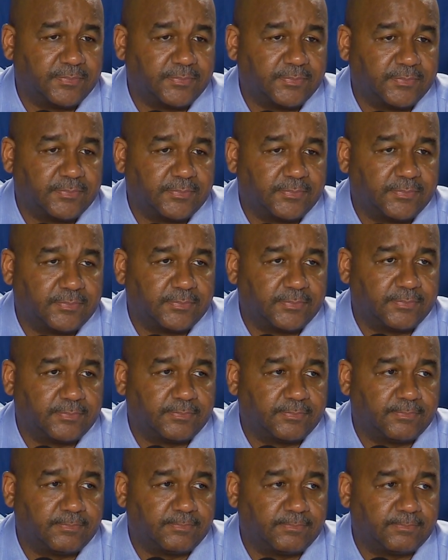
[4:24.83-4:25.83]

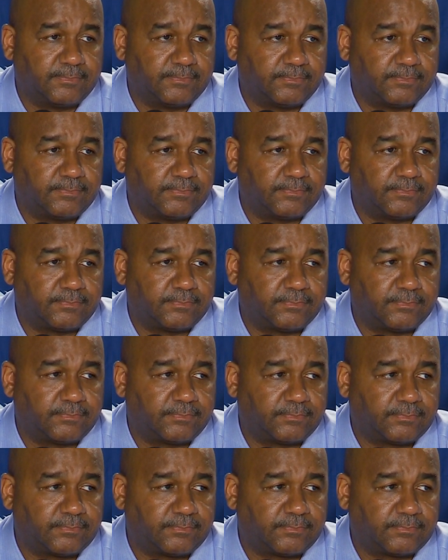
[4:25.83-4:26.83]

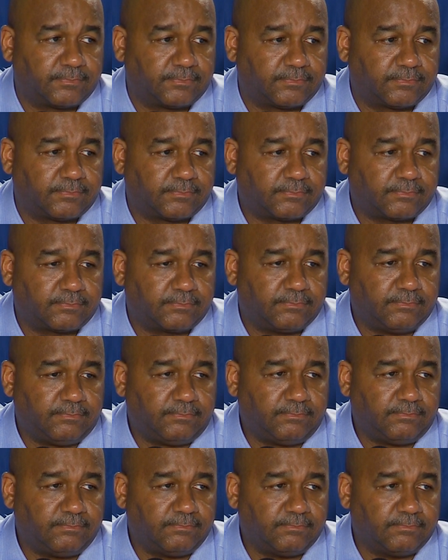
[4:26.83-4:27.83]

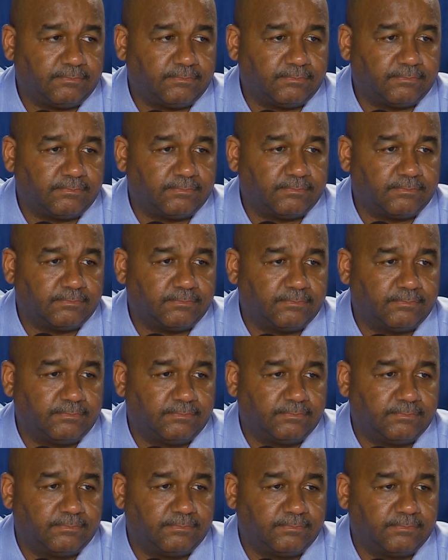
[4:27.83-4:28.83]

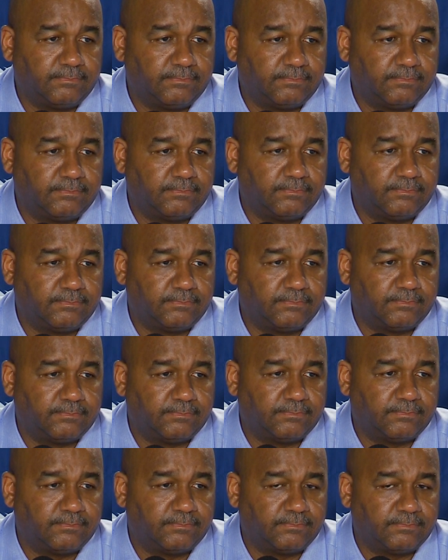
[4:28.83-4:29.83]

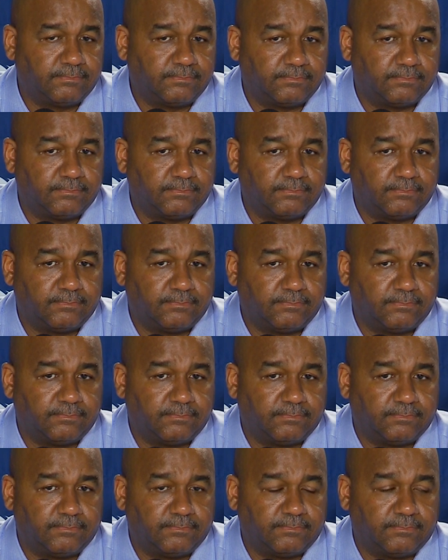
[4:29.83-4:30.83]

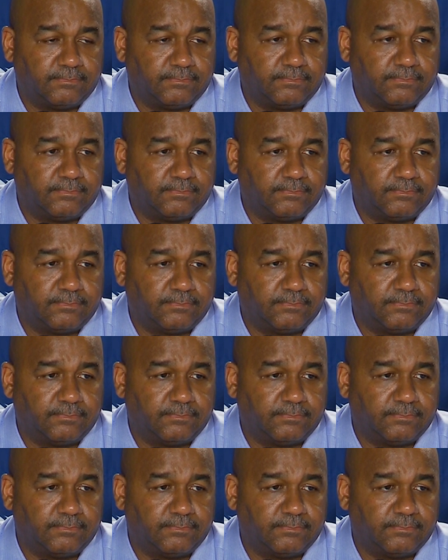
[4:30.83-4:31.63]
(no one is talking)